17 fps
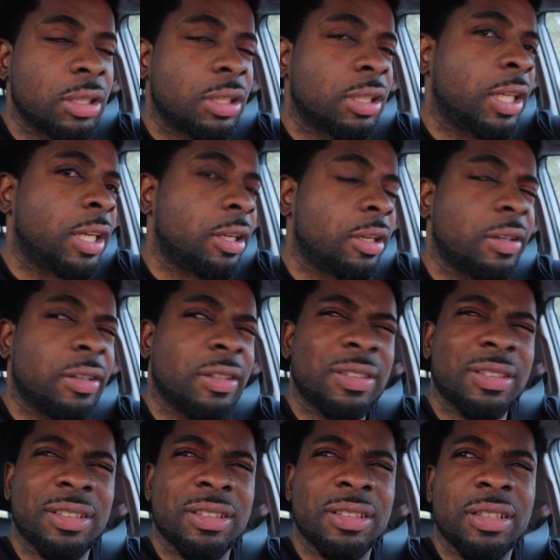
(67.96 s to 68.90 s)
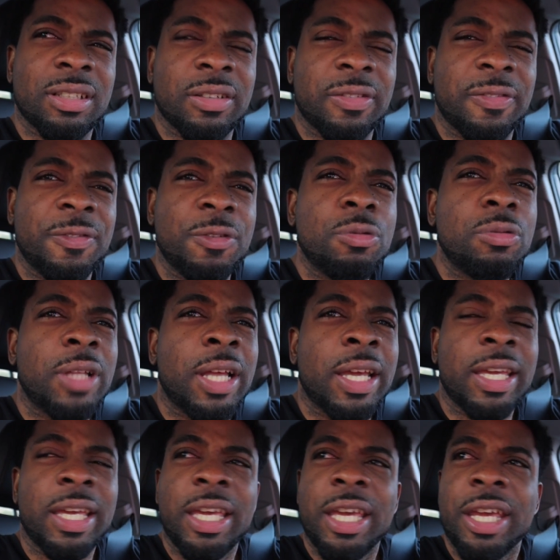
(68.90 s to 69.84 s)
like, a few,
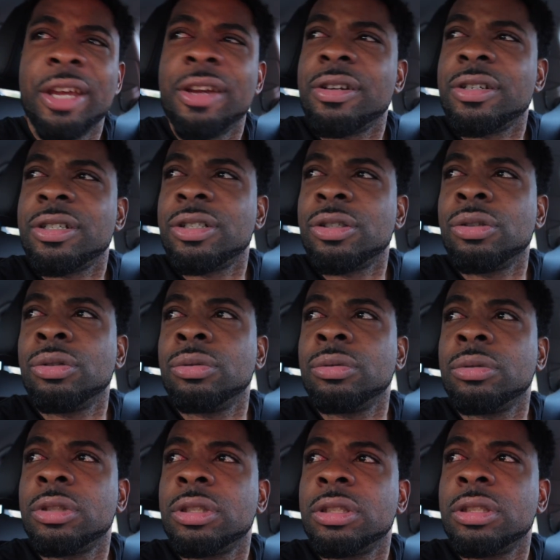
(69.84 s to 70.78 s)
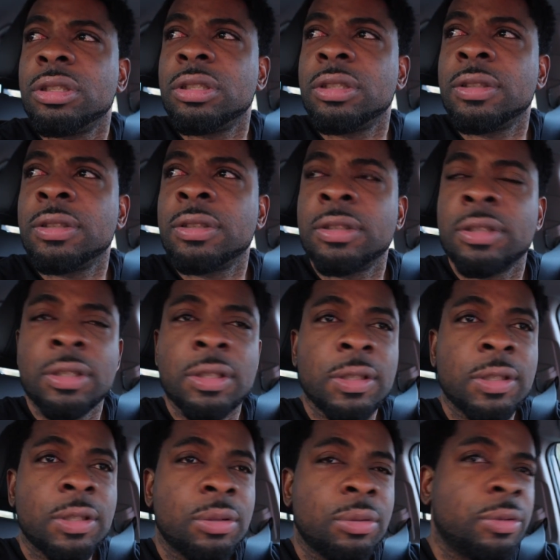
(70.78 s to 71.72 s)
like, hair shows.
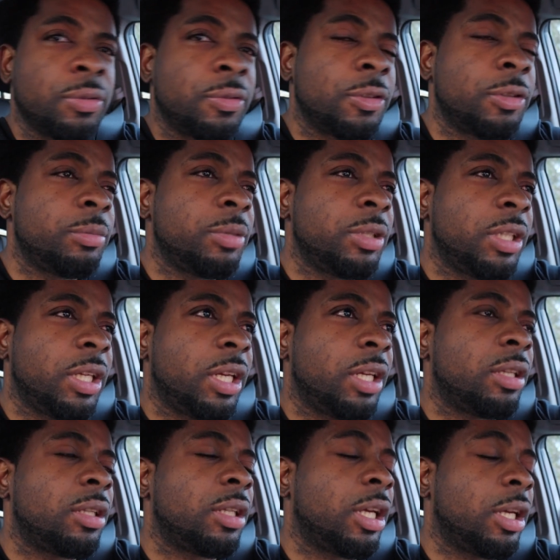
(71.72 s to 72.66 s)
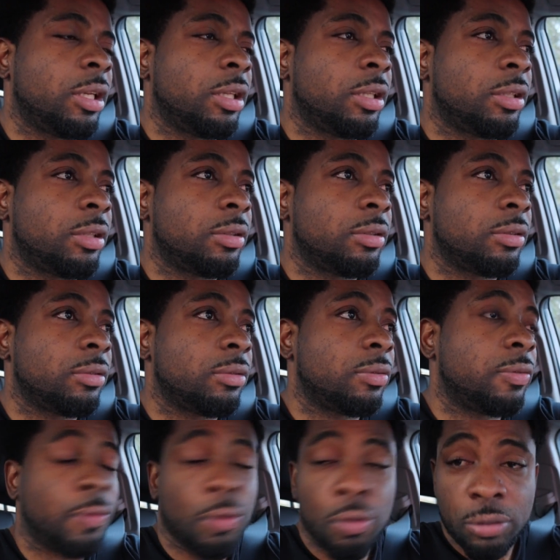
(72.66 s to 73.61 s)
You feel me? And, like,
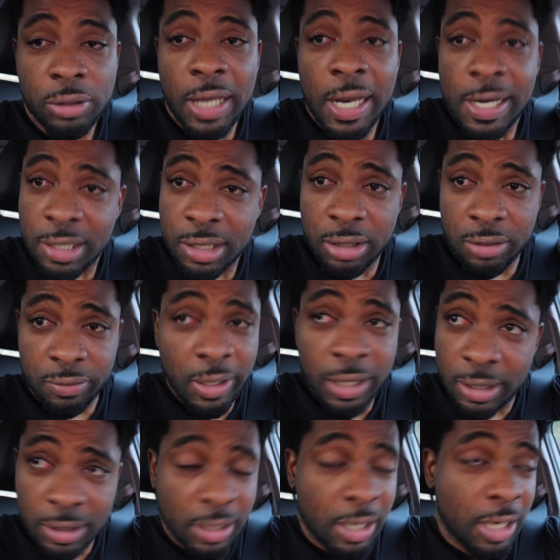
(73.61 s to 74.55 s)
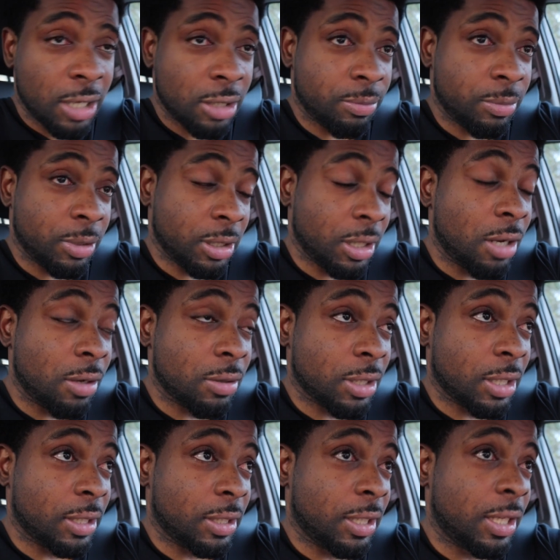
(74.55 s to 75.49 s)
folks actually recognized me. And I was
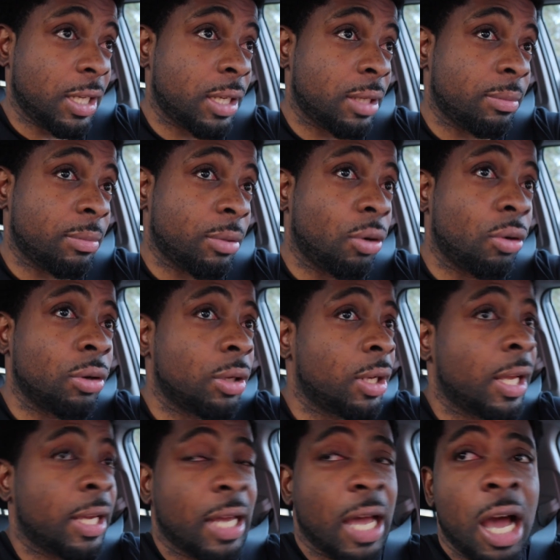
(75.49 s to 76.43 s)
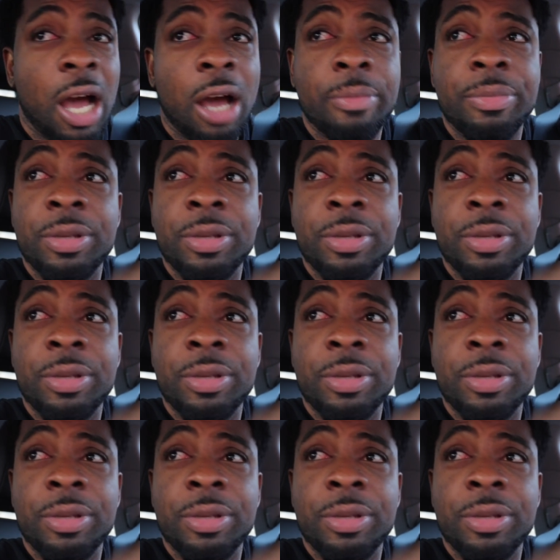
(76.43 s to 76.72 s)
like, damn. Or, like, I'll